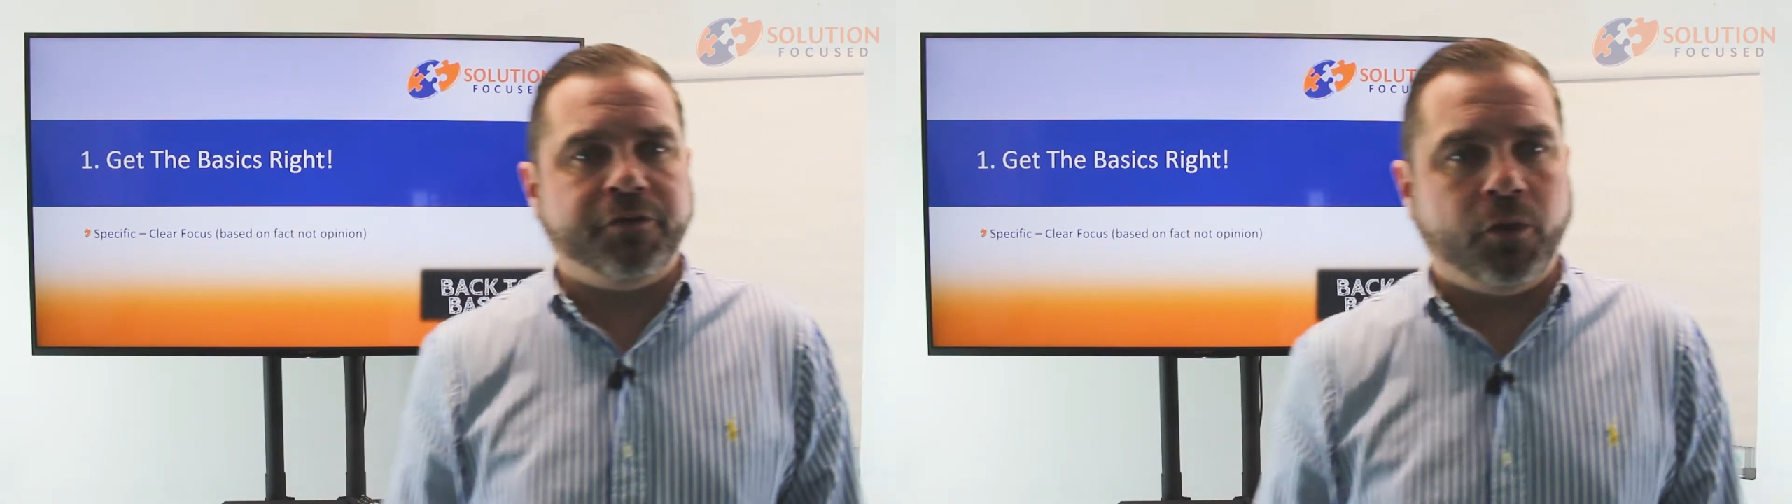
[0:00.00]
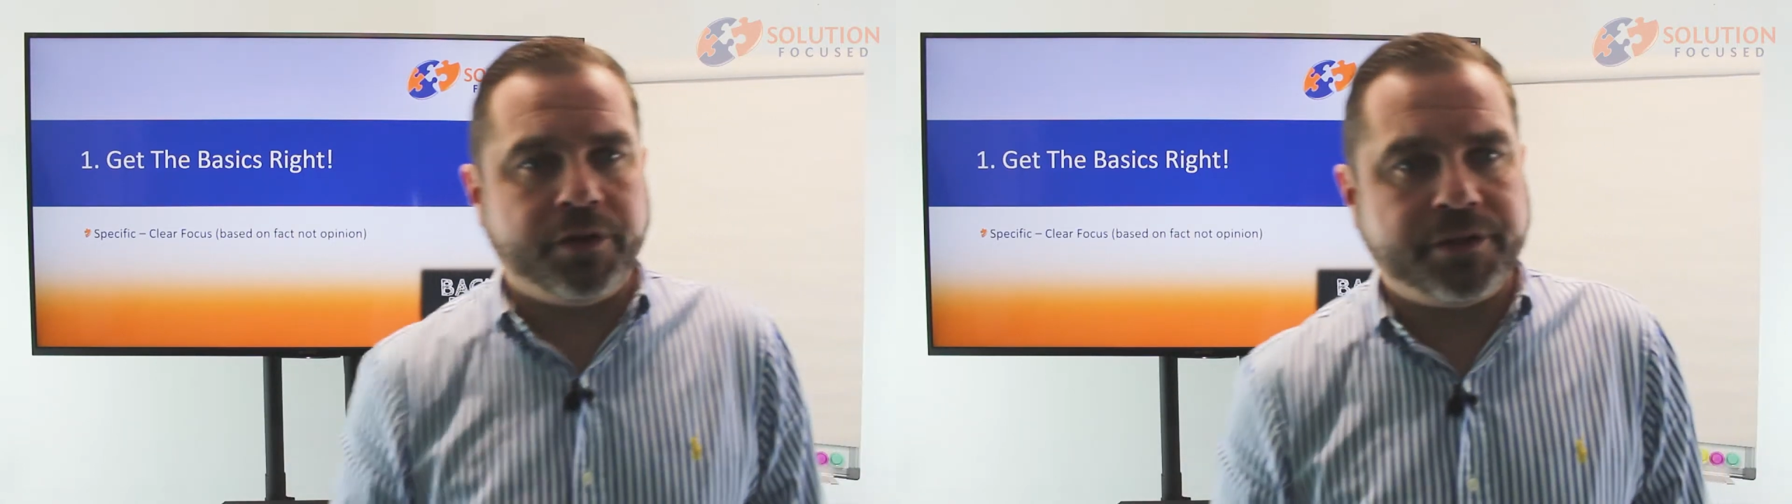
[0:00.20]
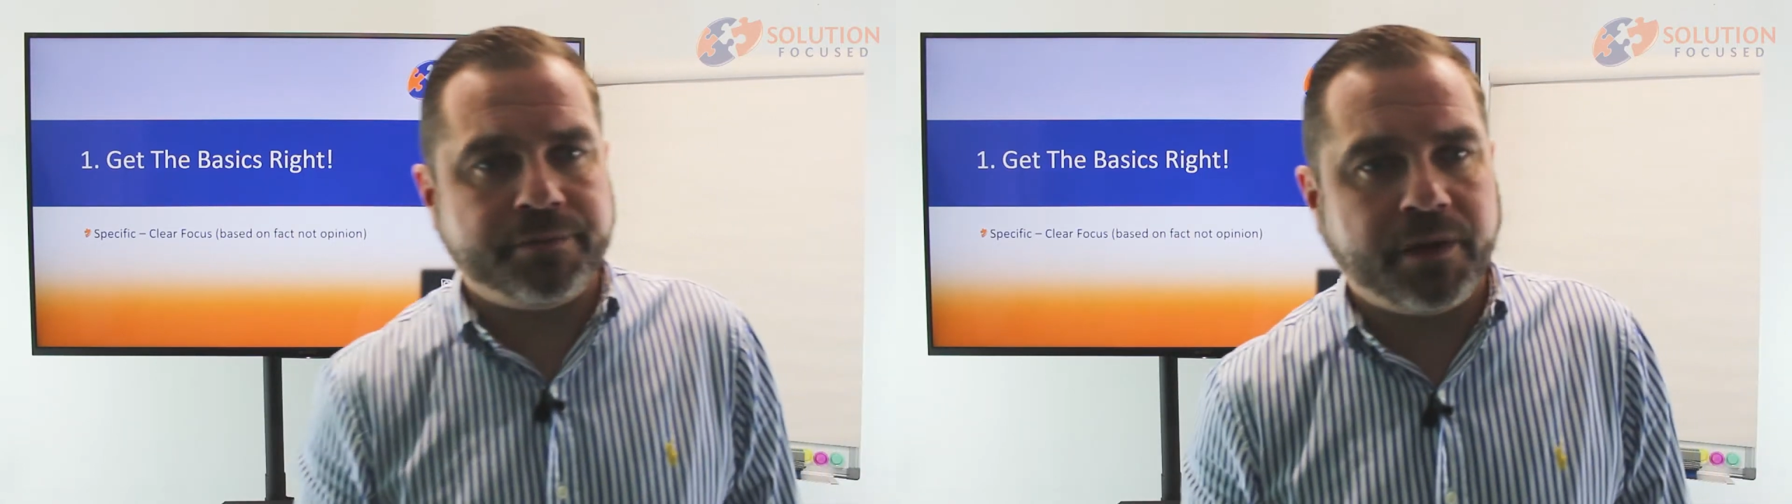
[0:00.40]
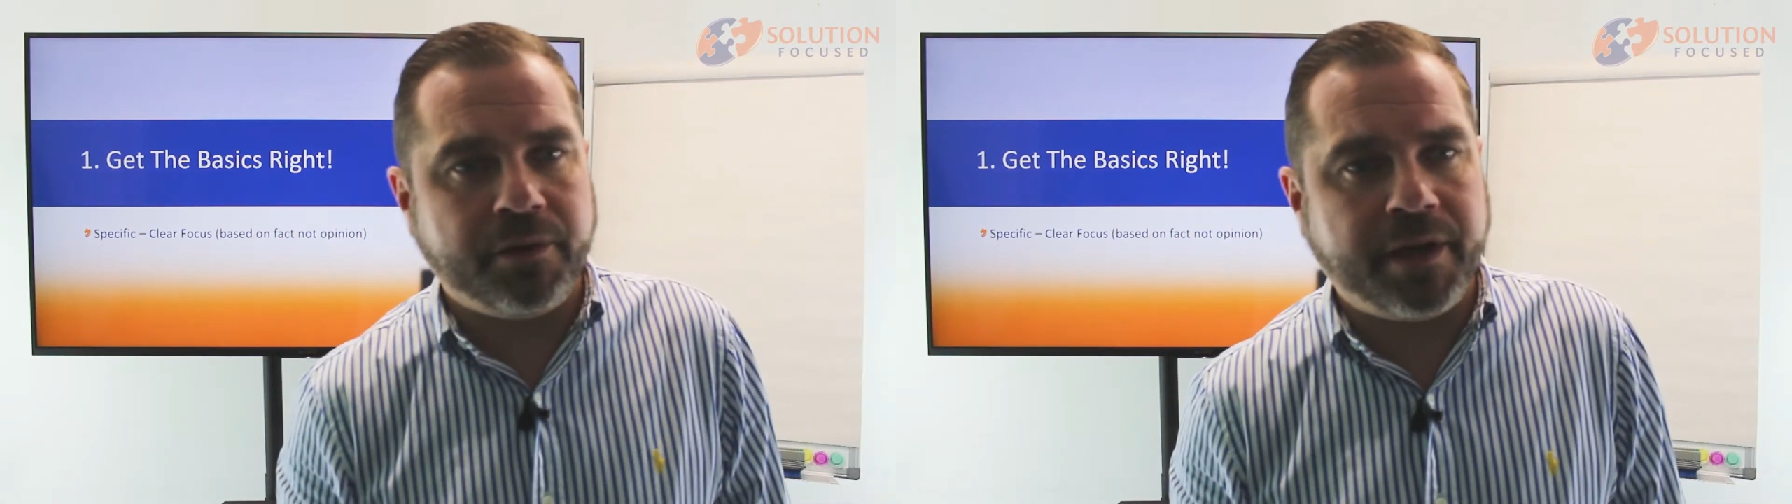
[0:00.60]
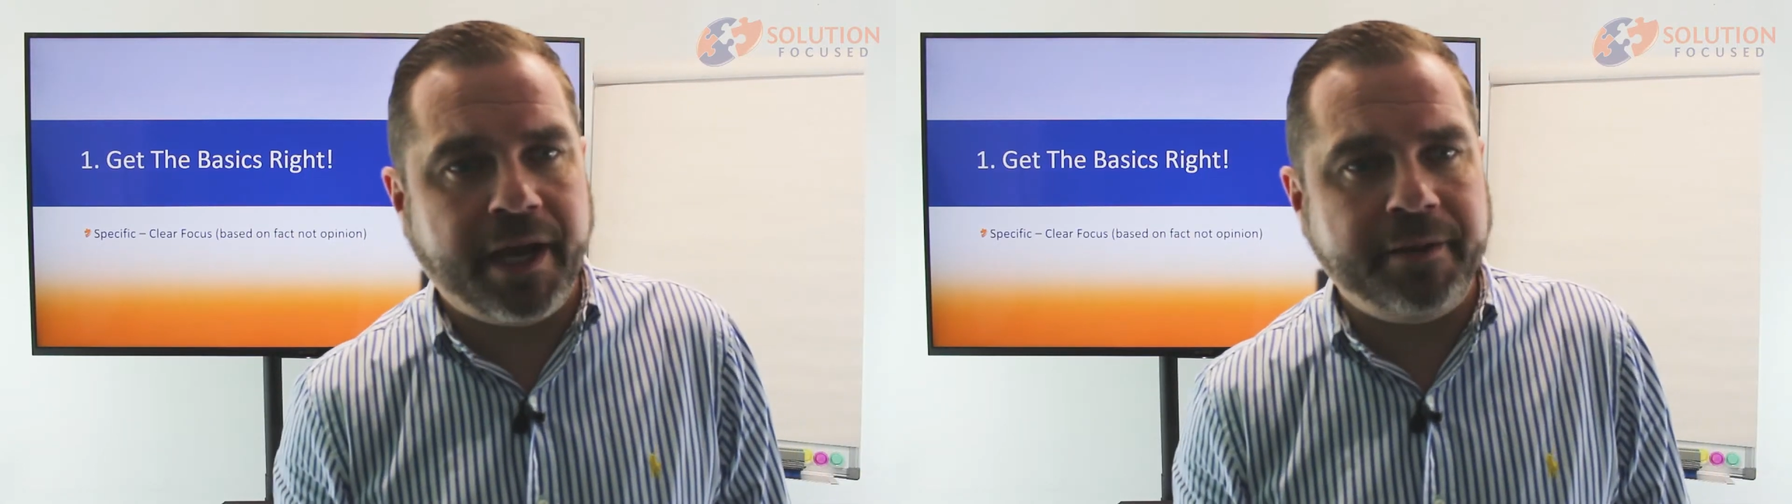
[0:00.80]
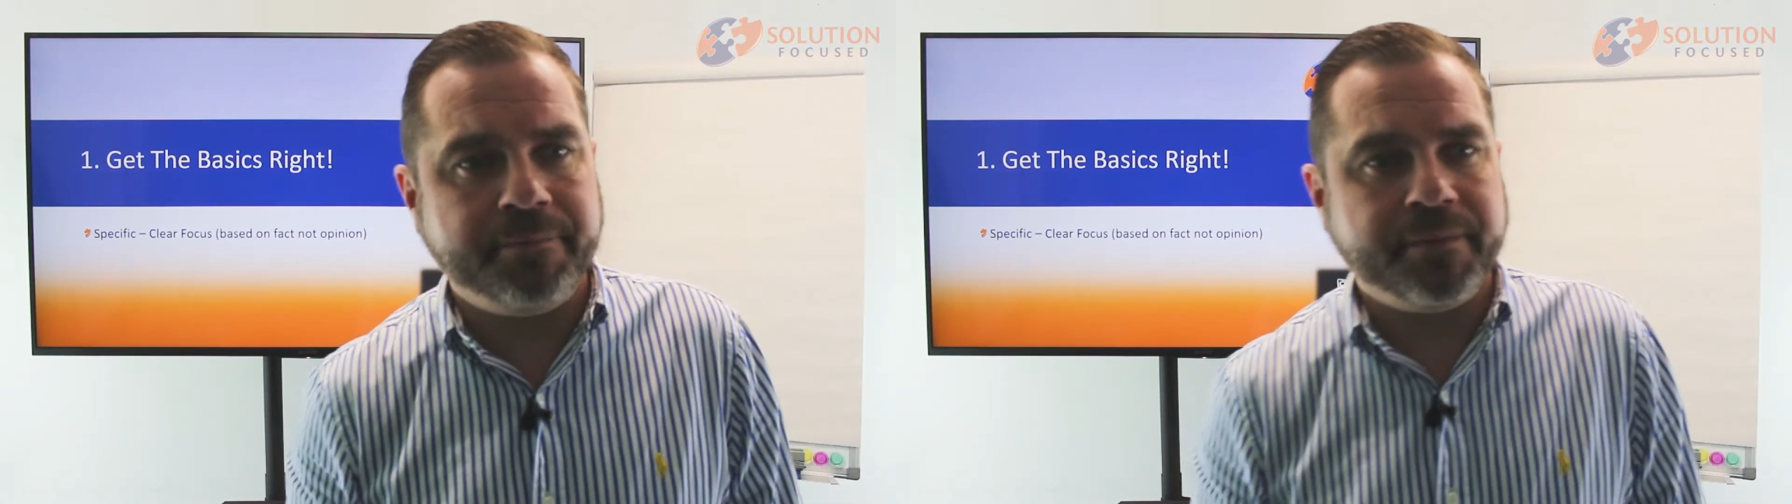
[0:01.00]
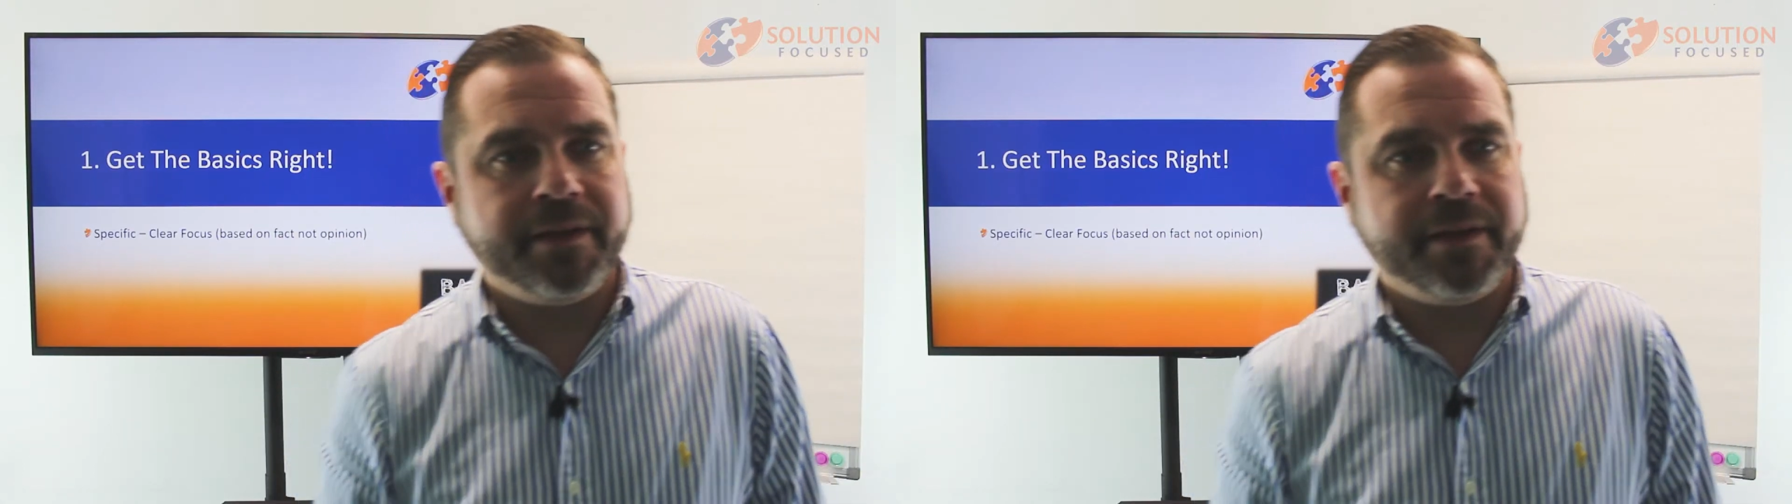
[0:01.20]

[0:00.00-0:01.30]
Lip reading: forward, okay?